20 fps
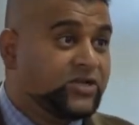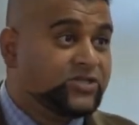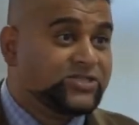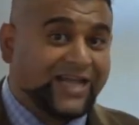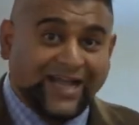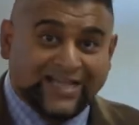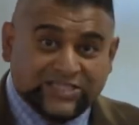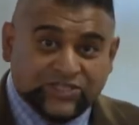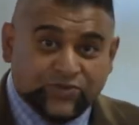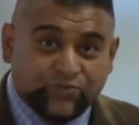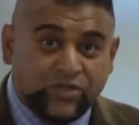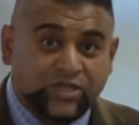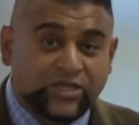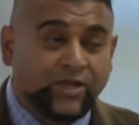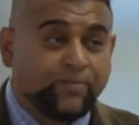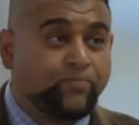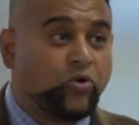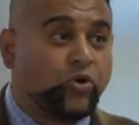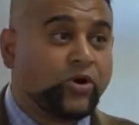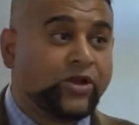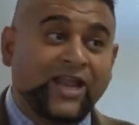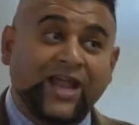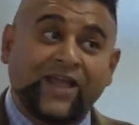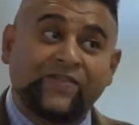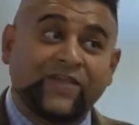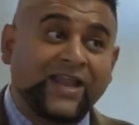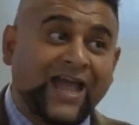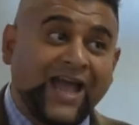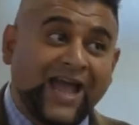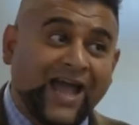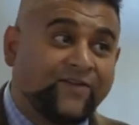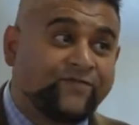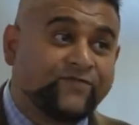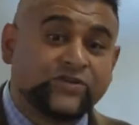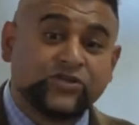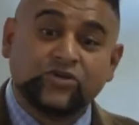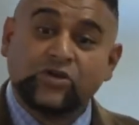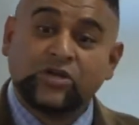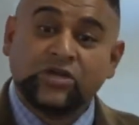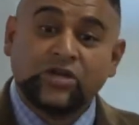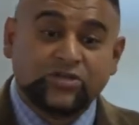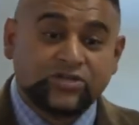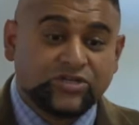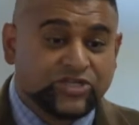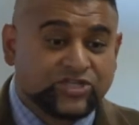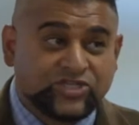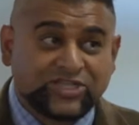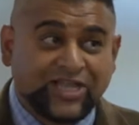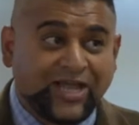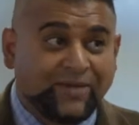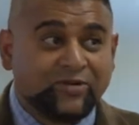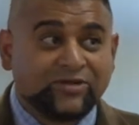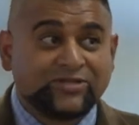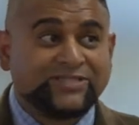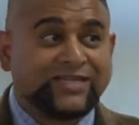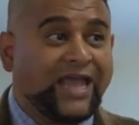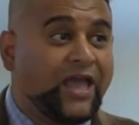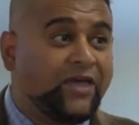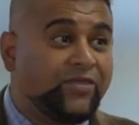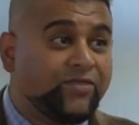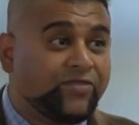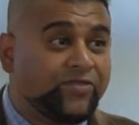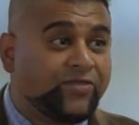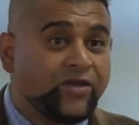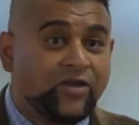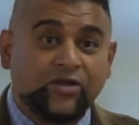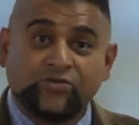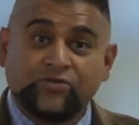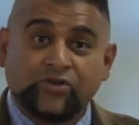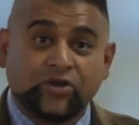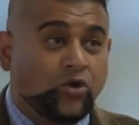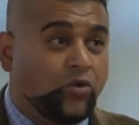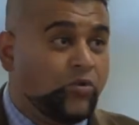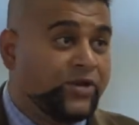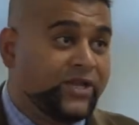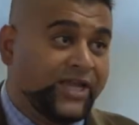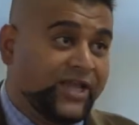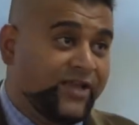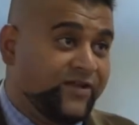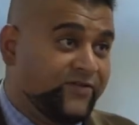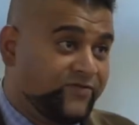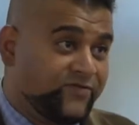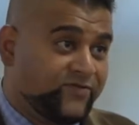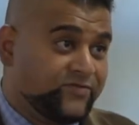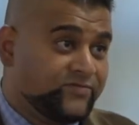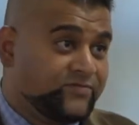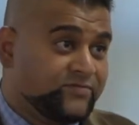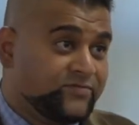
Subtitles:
That's really important. And then after December 10th, they're going to give.